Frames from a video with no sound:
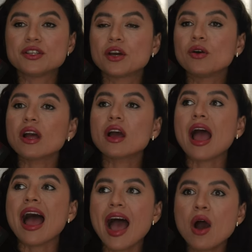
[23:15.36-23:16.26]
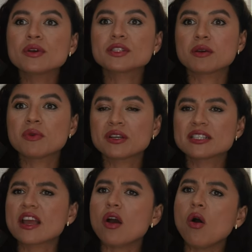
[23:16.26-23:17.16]
You know, how is someone gonna
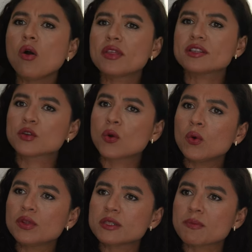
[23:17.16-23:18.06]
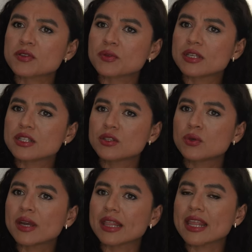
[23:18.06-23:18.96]
say, oh, that's cool, this person is
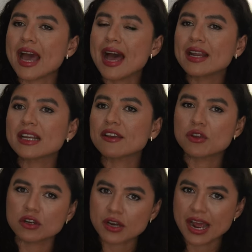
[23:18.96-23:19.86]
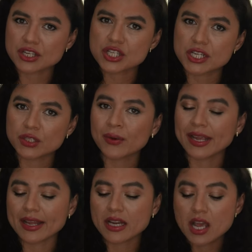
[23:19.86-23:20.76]
doing that, if you're not actually
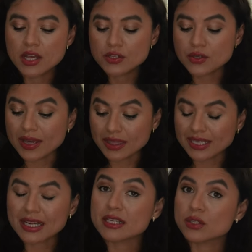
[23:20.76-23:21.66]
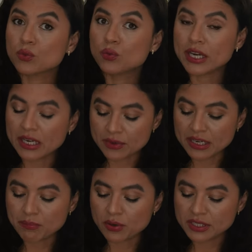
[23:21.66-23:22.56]
doing it? So I think that is really,
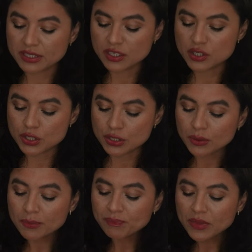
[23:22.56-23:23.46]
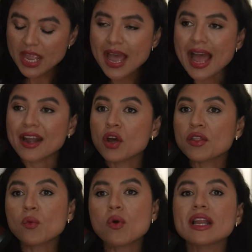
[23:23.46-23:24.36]
really important that you do.
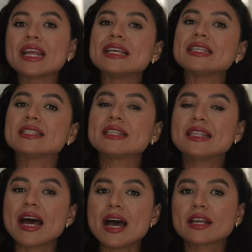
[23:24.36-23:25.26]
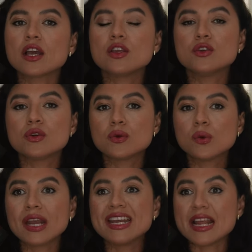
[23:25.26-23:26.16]
Another one is that
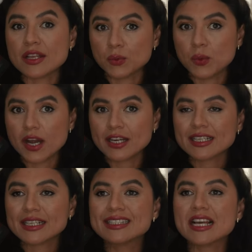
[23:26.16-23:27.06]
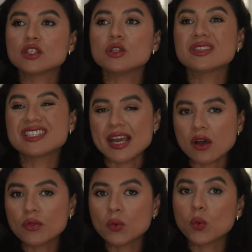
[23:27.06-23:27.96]
you network, that you
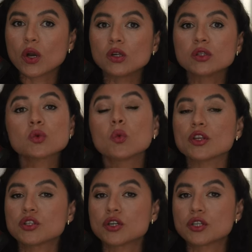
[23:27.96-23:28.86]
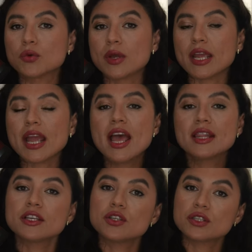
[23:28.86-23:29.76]
tell the world what you're doing,
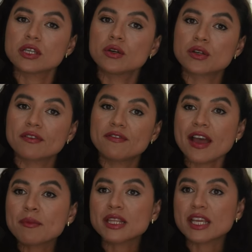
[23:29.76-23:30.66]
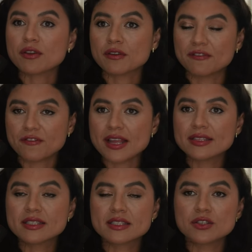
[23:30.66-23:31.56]
that you tell your family, your
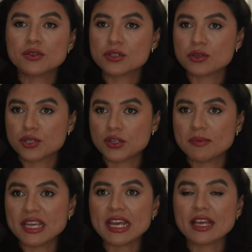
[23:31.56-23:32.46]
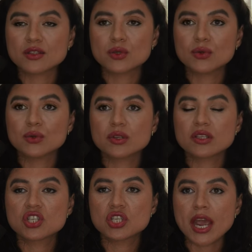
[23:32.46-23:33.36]
friends, use social media to
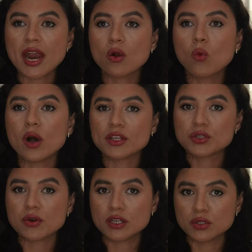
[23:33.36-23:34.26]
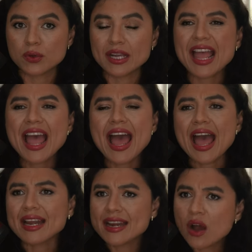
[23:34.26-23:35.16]
share what you are doing.
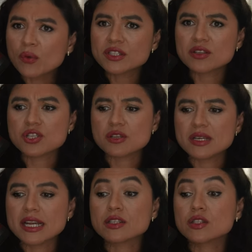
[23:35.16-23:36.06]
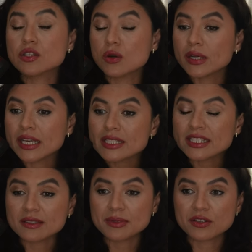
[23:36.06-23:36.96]
And now with social media, it's so
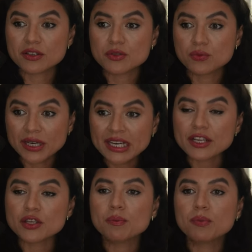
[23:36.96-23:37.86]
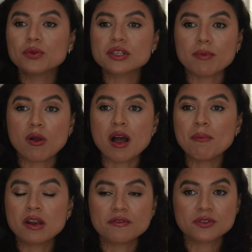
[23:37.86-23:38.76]
easy because really you put a
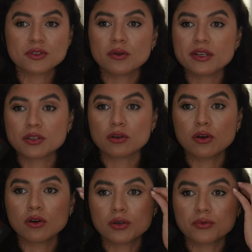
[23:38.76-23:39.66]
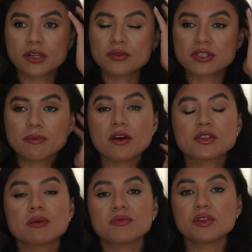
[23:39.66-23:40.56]
couple of stories or reels
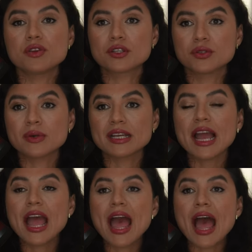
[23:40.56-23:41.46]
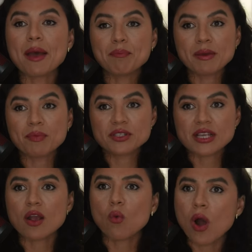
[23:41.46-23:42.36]
about something you're doing and people
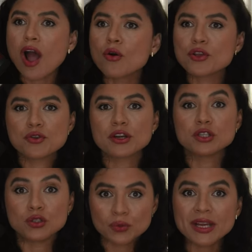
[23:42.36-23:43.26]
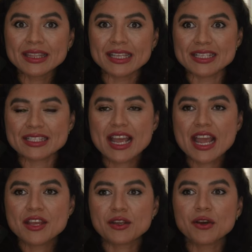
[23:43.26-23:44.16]
say, wow, you're doing this,
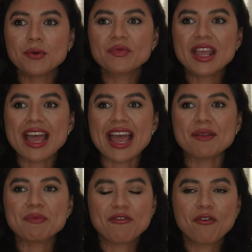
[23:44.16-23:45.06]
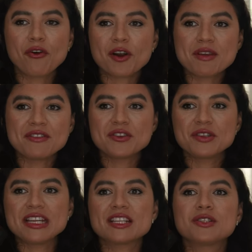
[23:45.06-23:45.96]
you know? And before, maybe you
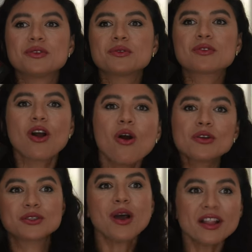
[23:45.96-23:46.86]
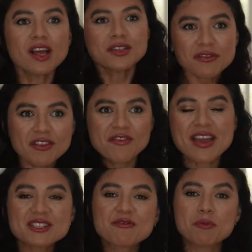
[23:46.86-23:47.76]
needed to go to a lot of
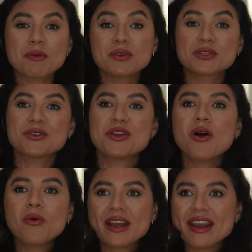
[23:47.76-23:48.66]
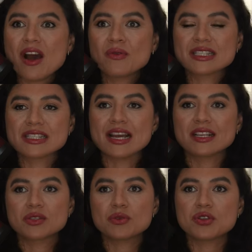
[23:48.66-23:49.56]
events for people to know. And now it's
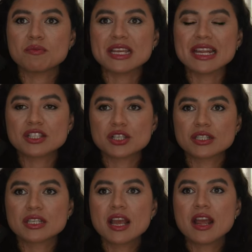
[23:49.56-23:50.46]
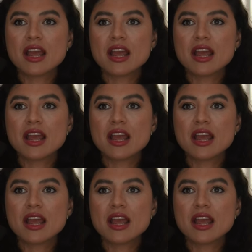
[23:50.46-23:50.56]
like social media just,